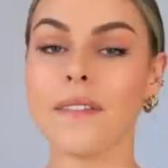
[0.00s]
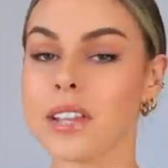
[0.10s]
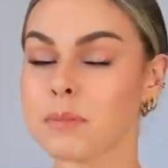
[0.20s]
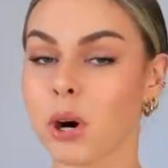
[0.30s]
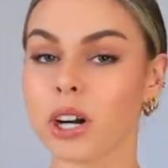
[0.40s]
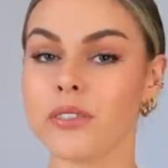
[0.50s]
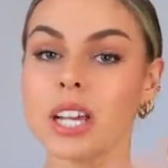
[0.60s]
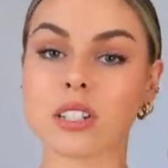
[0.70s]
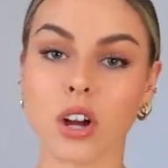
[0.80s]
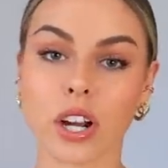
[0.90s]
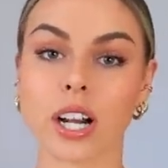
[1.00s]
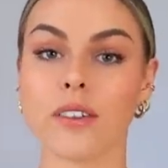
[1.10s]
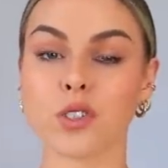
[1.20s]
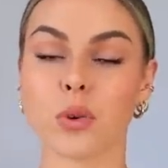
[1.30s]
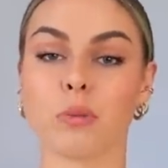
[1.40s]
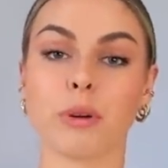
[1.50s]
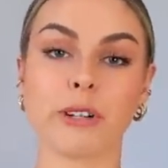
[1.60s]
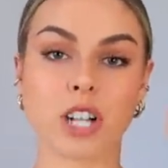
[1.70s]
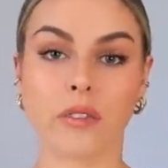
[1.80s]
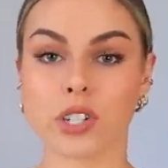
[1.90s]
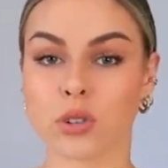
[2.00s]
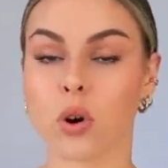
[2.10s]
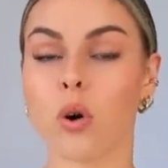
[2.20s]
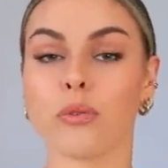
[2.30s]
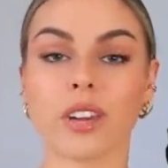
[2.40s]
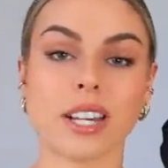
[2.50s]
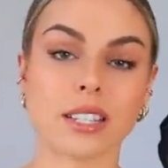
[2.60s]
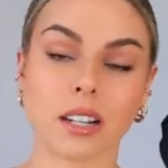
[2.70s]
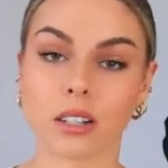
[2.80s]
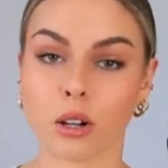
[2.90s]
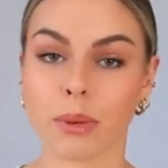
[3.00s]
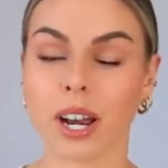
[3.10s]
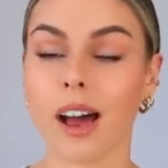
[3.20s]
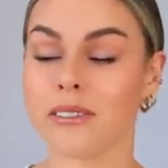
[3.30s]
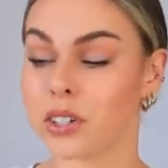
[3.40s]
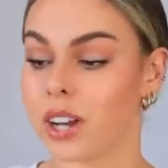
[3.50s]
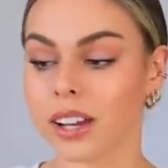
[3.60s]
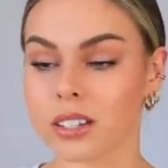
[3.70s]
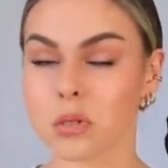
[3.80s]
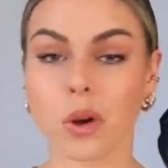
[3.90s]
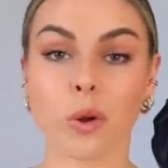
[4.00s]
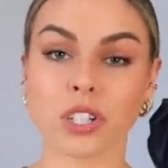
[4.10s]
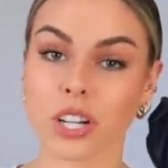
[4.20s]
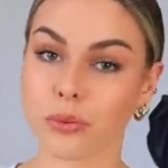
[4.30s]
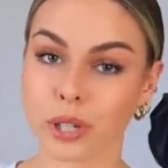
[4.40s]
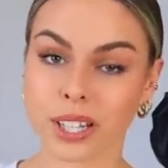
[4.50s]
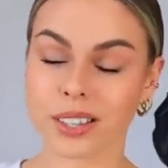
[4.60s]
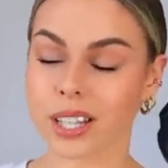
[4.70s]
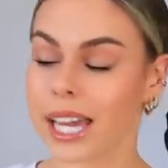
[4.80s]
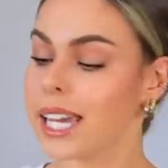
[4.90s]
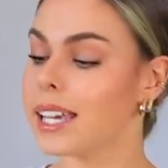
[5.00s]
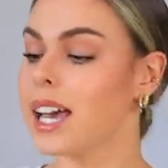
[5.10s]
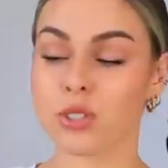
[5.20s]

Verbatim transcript: And this part of it is long enough to where it pretty much covers your whole face and a little bit of your neck as well, which I really like.